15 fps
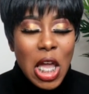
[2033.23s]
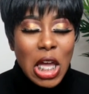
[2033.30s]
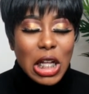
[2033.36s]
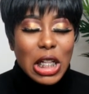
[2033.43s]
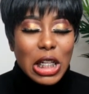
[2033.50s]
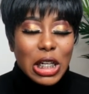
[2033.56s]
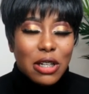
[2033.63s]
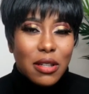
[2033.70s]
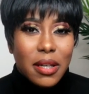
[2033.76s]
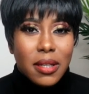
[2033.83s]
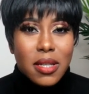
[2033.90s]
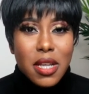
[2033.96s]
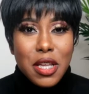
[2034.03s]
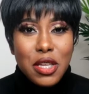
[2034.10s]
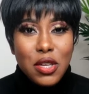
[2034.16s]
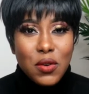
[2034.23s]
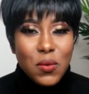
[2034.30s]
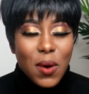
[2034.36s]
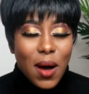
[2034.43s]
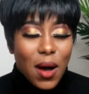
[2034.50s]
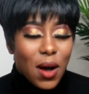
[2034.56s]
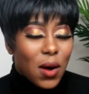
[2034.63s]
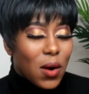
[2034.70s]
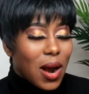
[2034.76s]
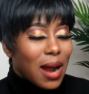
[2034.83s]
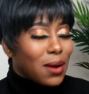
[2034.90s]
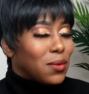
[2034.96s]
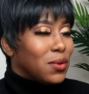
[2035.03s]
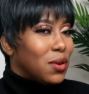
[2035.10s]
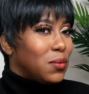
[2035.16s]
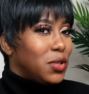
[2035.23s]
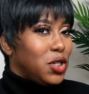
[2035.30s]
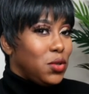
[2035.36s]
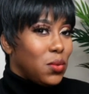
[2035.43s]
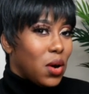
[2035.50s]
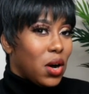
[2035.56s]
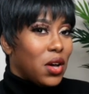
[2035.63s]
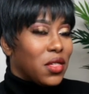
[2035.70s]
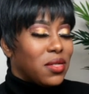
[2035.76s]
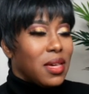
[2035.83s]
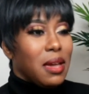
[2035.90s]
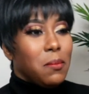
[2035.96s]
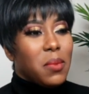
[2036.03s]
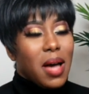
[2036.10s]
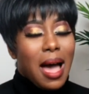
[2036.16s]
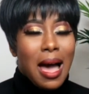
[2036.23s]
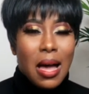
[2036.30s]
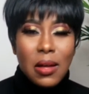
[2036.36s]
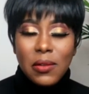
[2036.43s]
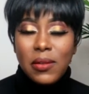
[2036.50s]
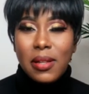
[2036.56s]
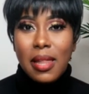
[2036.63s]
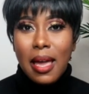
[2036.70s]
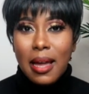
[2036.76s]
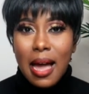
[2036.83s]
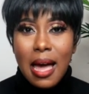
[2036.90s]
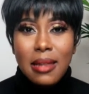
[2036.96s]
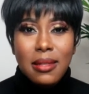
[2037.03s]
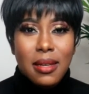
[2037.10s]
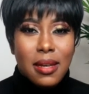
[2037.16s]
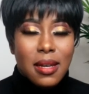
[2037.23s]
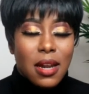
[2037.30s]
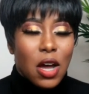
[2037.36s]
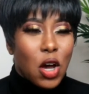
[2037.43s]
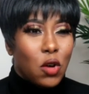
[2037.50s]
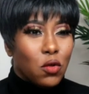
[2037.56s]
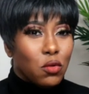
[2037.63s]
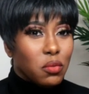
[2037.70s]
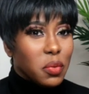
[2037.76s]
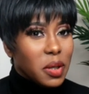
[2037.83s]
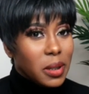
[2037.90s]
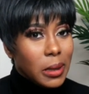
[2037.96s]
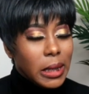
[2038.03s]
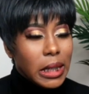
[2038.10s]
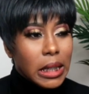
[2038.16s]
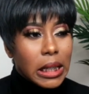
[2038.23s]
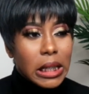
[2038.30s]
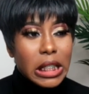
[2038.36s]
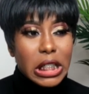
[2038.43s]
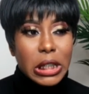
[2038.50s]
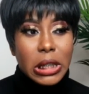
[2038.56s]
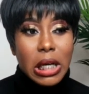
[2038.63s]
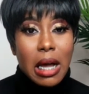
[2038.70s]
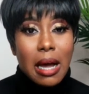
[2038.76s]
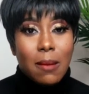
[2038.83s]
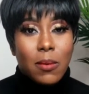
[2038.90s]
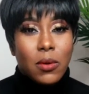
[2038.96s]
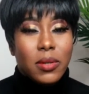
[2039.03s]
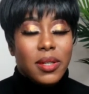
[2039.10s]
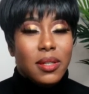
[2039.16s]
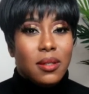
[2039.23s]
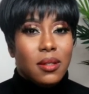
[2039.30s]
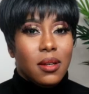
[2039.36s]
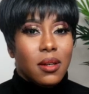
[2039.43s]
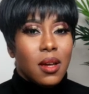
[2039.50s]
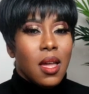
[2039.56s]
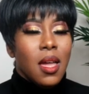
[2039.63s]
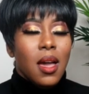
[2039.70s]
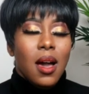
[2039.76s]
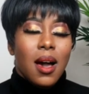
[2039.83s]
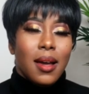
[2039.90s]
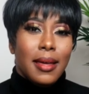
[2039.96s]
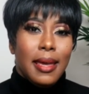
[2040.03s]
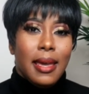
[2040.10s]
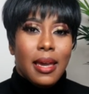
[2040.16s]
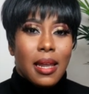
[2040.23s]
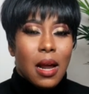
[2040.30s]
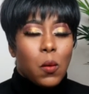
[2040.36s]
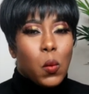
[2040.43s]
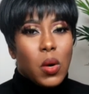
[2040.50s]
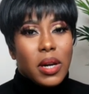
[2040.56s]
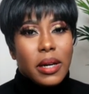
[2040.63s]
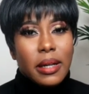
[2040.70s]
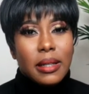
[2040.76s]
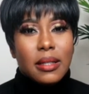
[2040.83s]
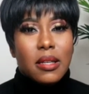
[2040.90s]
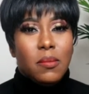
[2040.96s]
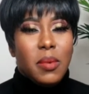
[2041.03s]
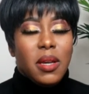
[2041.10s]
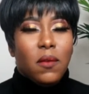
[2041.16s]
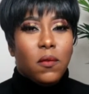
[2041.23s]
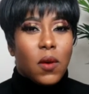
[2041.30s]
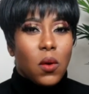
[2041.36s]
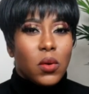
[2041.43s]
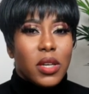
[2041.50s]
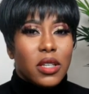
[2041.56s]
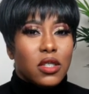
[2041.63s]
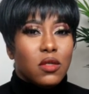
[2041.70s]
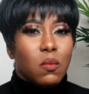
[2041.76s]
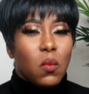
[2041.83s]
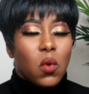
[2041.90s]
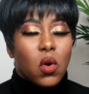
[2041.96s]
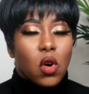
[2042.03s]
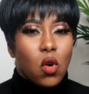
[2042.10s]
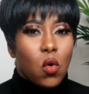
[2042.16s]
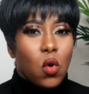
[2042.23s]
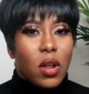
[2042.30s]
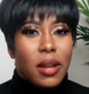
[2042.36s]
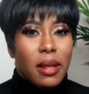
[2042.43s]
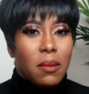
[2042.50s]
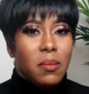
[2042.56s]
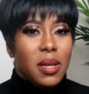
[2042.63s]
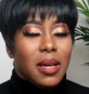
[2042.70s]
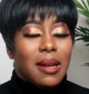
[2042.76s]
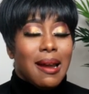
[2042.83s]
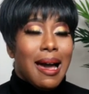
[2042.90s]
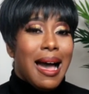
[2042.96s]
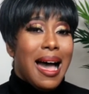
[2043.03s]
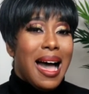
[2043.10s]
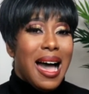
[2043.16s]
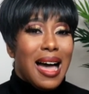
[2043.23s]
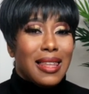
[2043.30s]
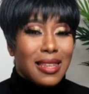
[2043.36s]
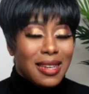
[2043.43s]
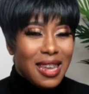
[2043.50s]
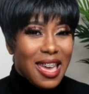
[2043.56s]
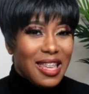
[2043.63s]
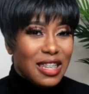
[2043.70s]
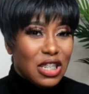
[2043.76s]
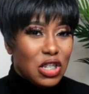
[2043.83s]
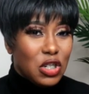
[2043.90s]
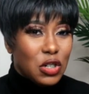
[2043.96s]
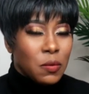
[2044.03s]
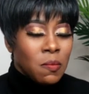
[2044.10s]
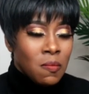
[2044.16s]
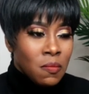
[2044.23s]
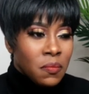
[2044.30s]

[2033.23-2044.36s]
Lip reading: clearly to you all, or I don't know what you all think, but I feel like I did a really good job on this look. Again, I wanted it to be focused more on it being a holiday look,